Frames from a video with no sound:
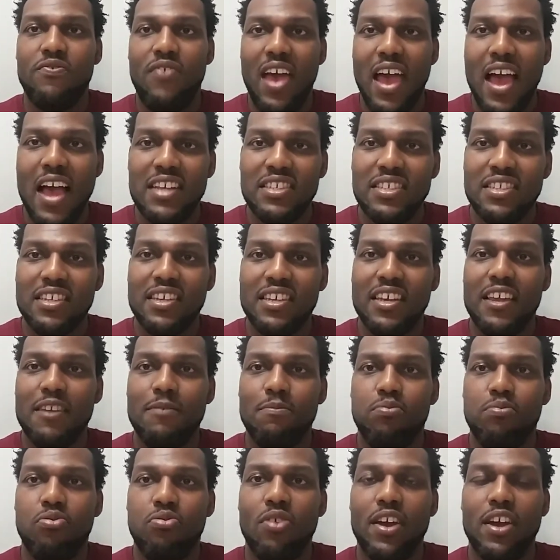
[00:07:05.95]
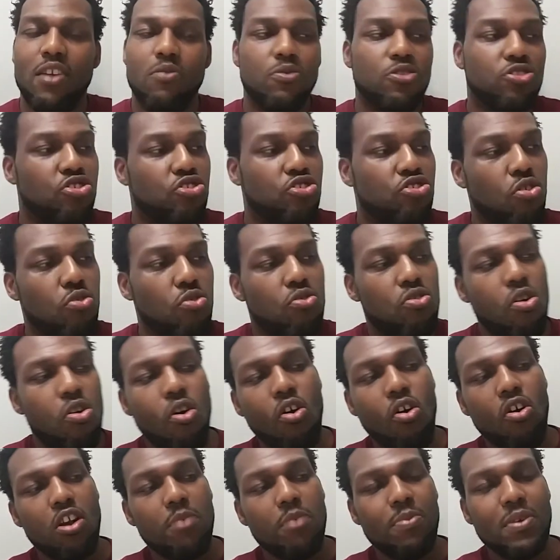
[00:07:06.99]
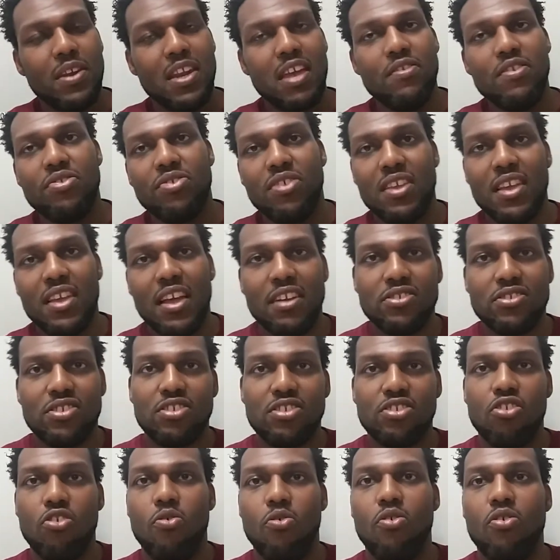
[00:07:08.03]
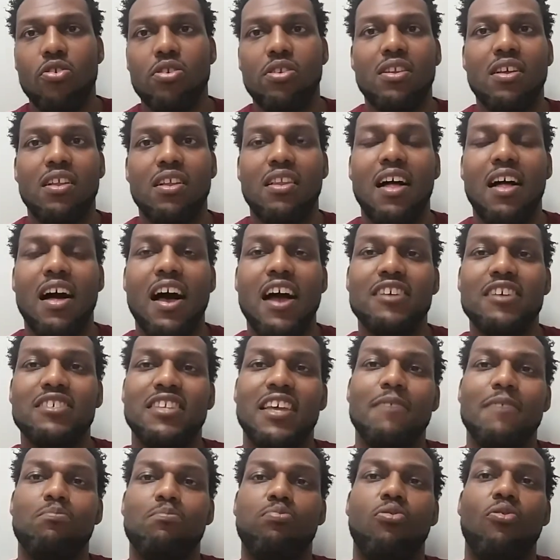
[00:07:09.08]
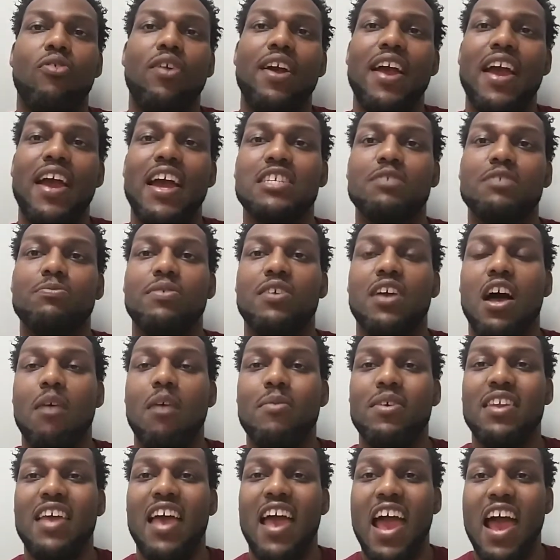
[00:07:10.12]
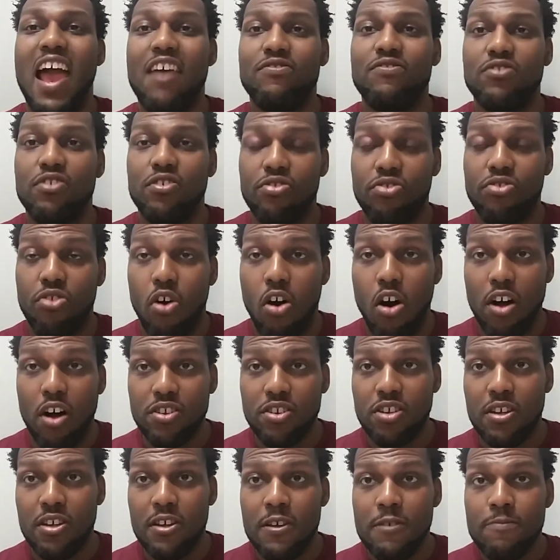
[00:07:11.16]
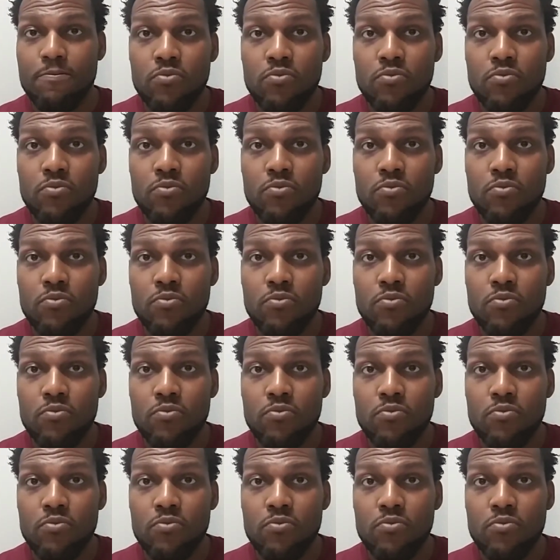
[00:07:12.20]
Fasting and praying. We're so caught up in everything else that's going on in our lives that prayer has become an afterthought.